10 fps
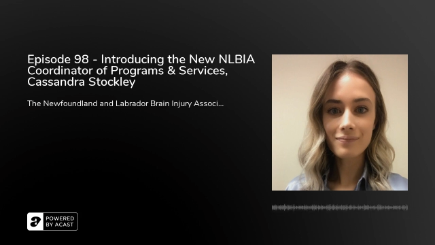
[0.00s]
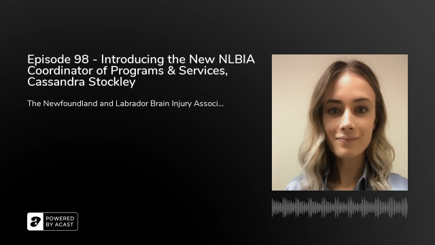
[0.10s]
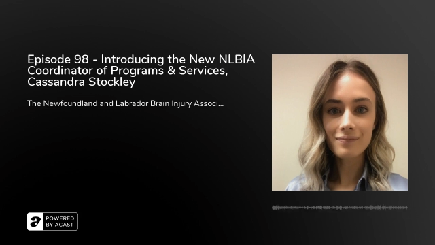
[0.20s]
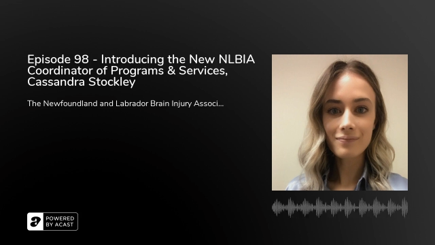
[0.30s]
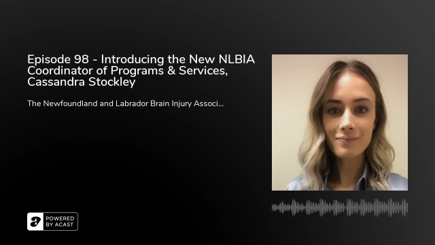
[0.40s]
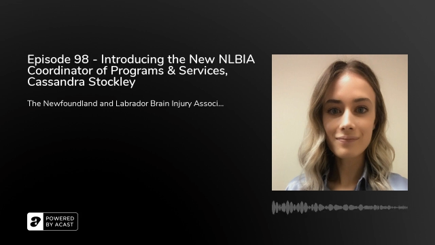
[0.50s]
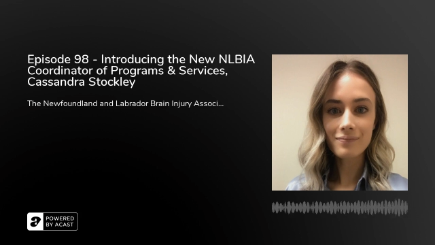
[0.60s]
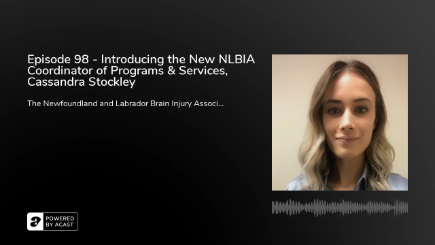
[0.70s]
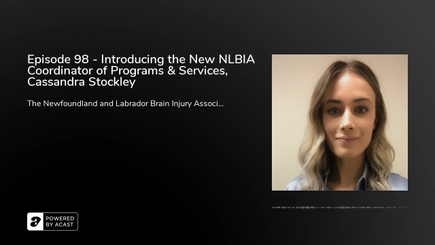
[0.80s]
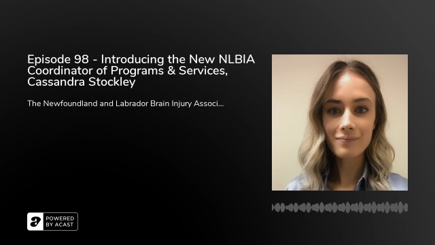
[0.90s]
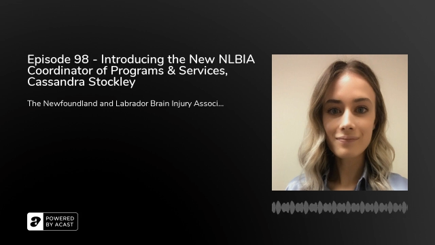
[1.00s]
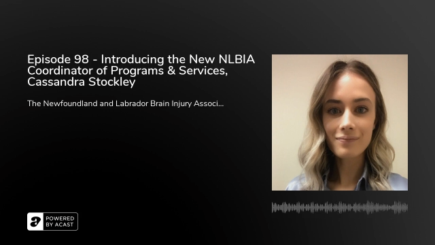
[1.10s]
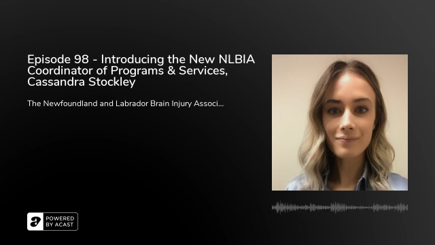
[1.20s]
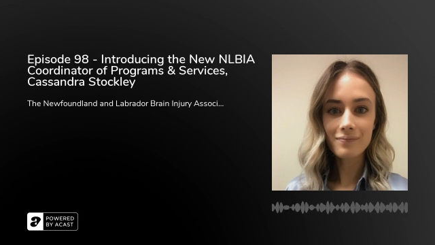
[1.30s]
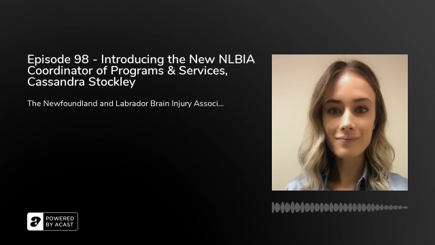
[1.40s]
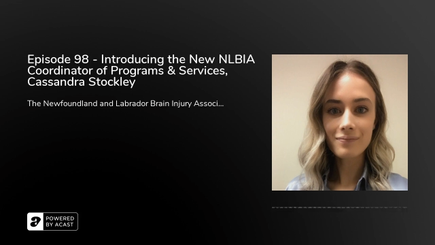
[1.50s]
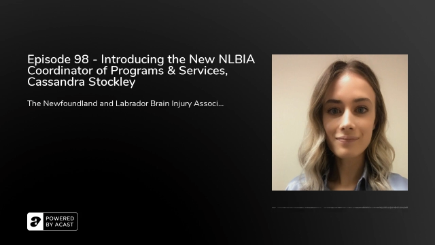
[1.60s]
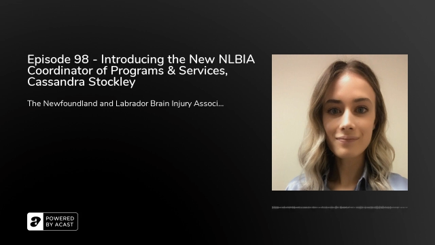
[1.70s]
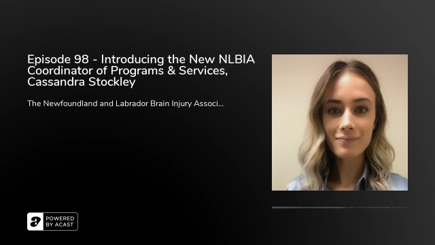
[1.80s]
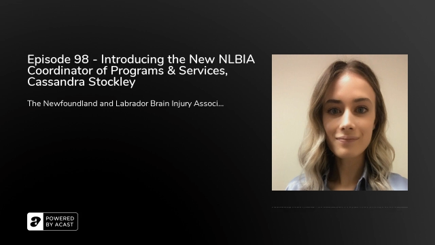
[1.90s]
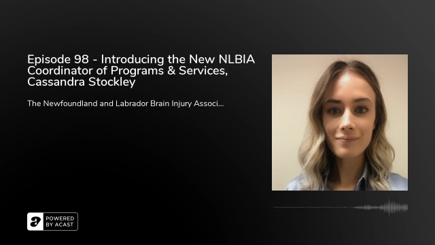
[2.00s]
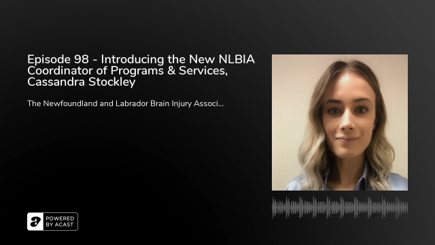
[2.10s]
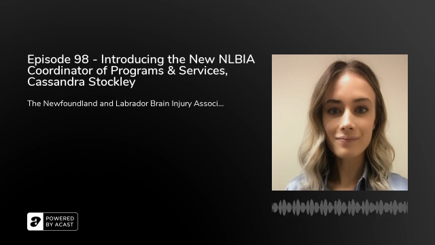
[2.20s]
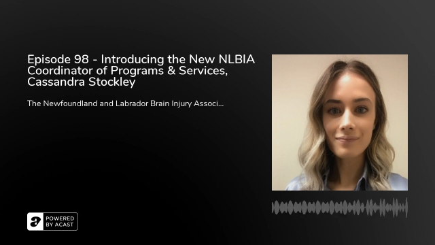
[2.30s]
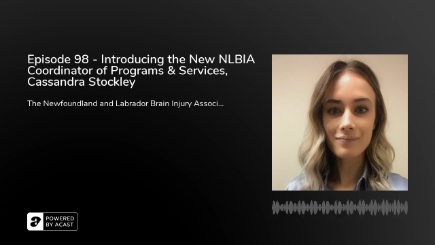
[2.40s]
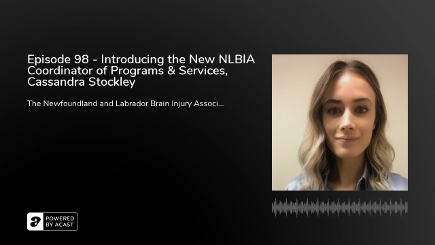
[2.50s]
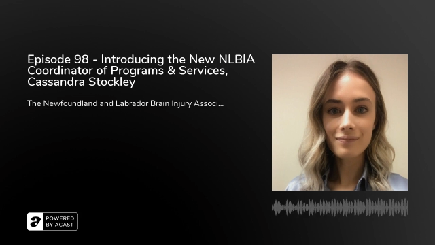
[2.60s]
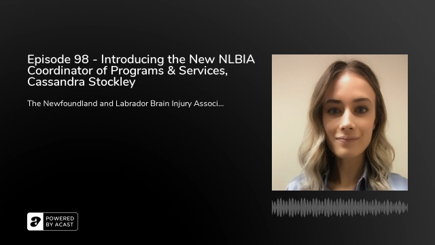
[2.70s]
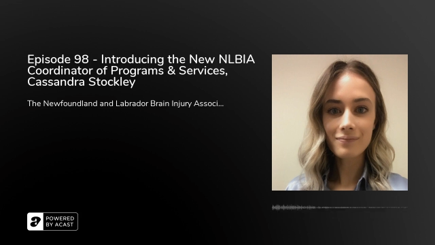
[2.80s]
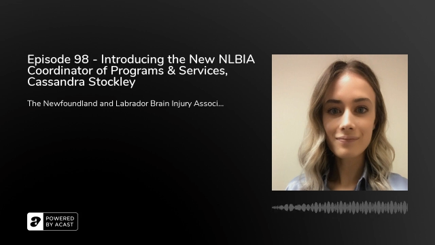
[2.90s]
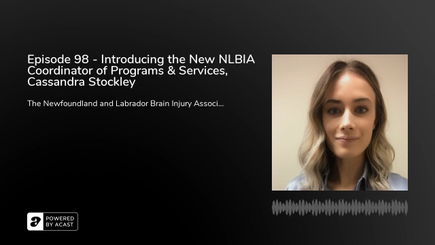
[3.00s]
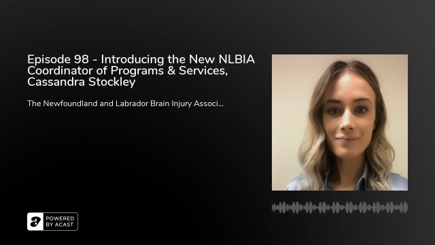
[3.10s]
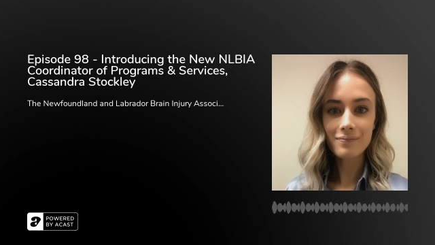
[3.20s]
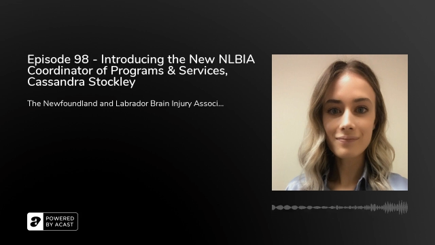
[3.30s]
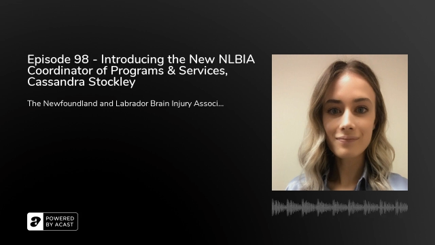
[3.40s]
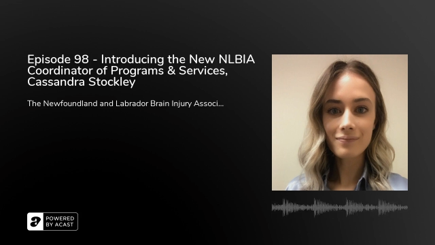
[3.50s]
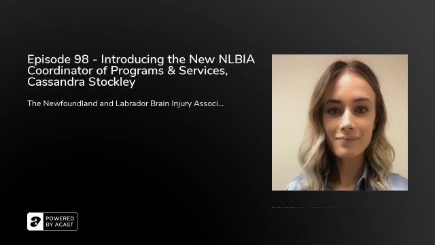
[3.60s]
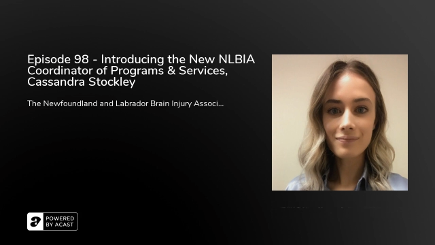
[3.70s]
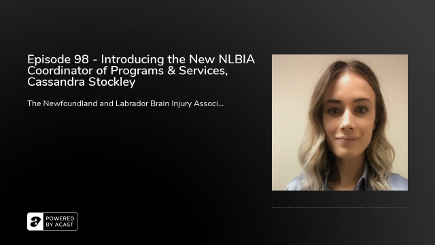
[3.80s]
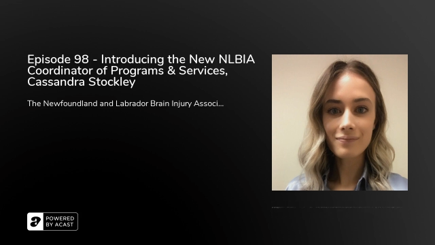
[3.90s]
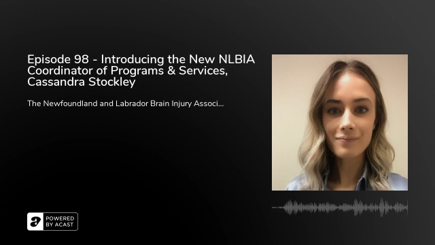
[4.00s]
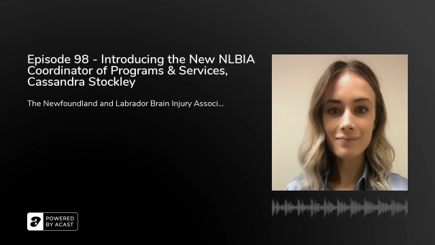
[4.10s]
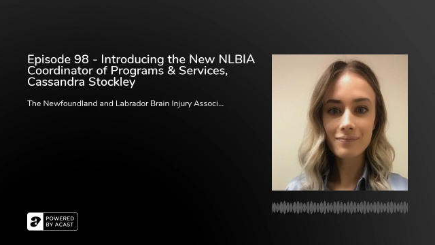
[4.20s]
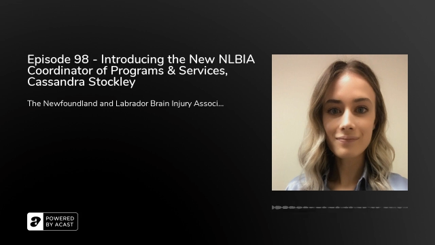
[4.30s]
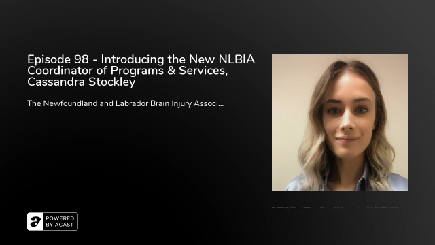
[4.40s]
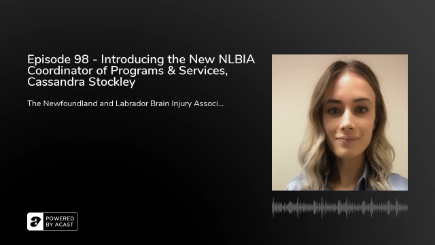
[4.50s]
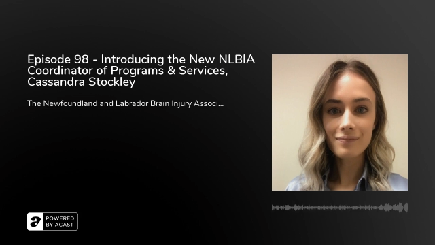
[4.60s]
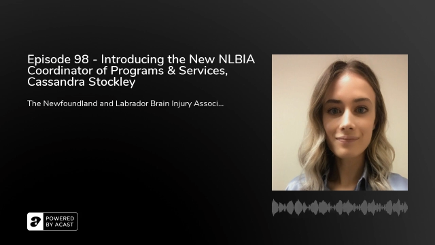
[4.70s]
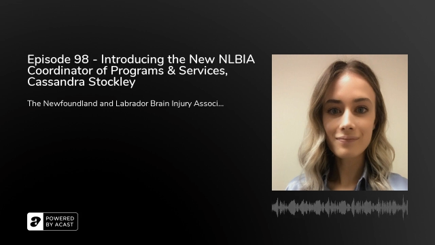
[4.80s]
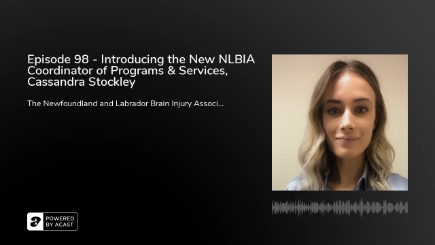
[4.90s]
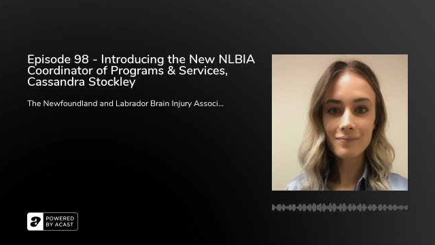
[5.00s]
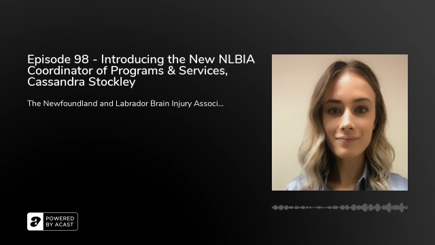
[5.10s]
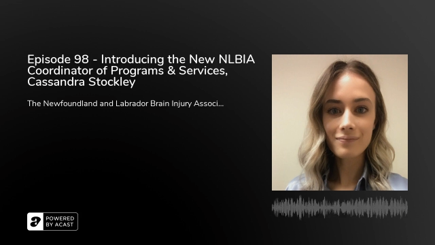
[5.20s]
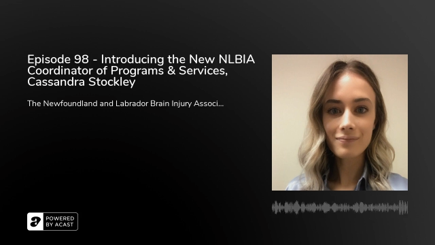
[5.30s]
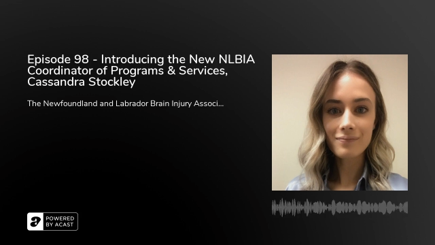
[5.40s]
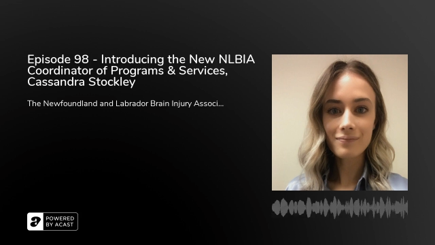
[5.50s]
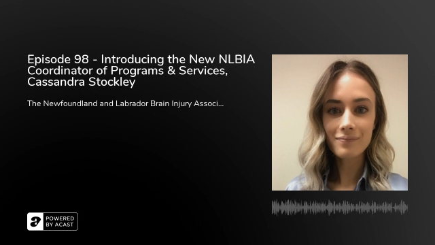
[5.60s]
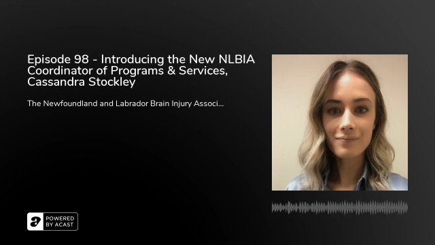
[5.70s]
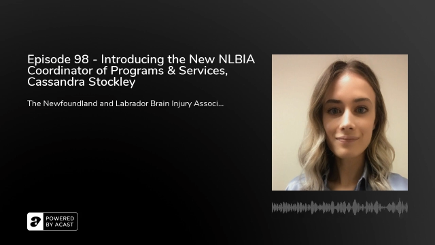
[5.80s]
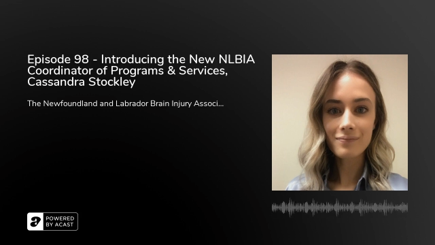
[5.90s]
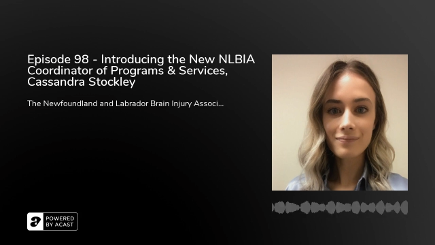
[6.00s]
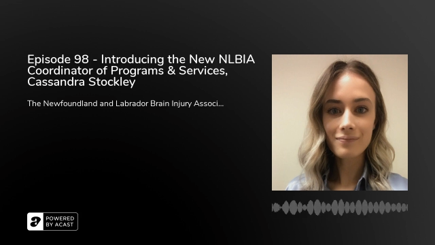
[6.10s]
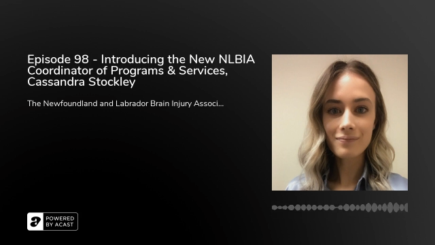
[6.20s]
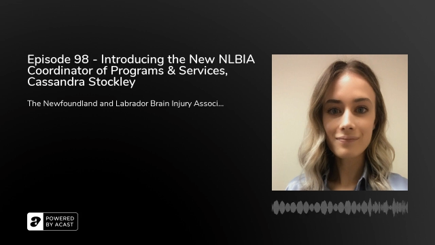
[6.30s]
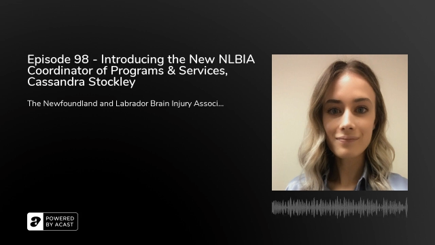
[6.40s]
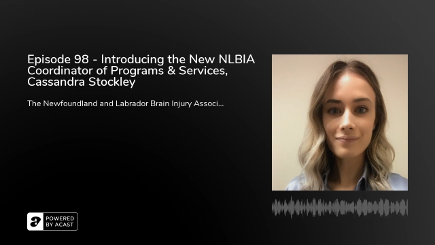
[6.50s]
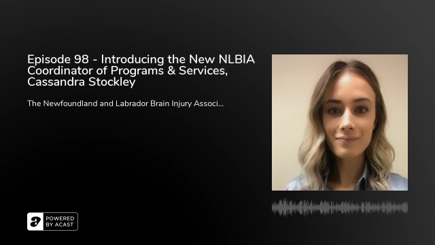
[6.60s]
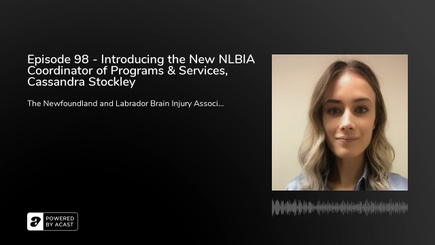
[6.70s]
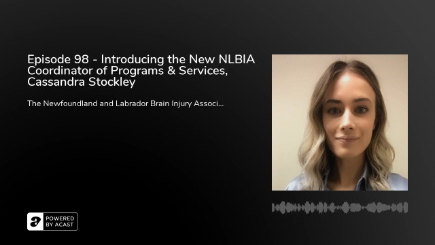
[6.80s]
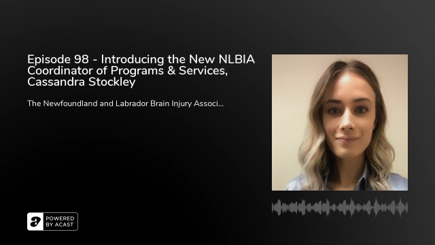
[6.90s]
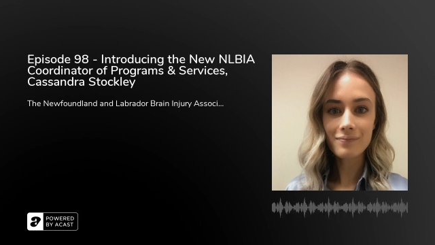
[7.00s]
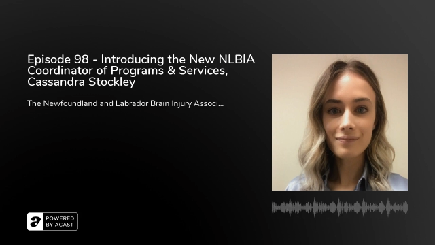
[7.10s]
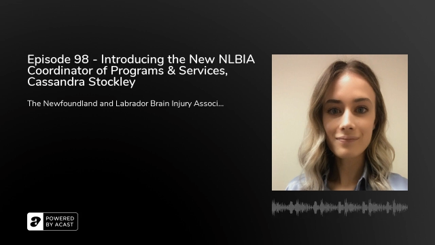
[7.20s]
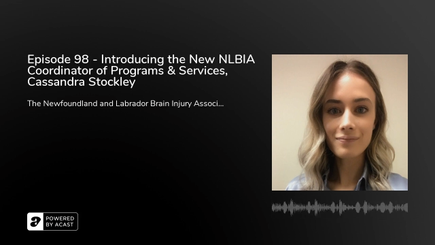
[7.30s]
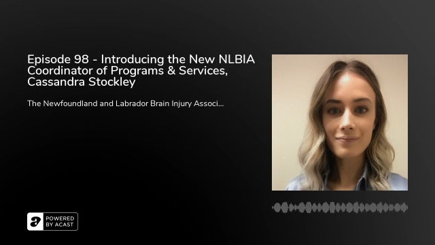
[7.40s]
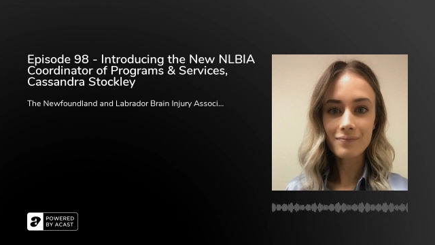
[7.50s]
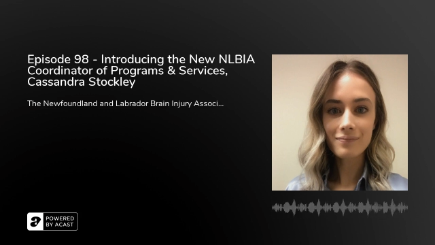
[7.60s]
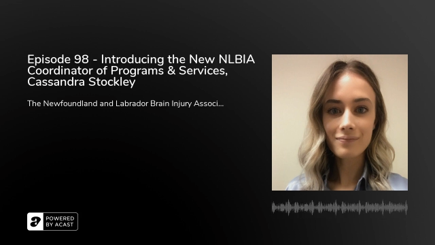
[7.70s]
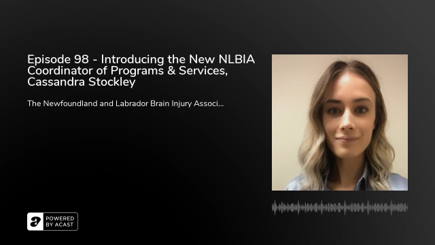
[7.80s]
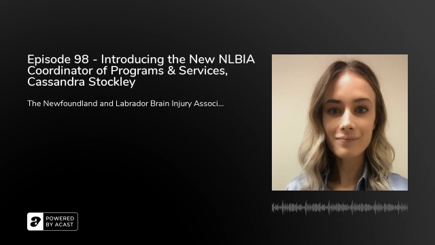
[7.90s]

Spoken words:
(no lip movement)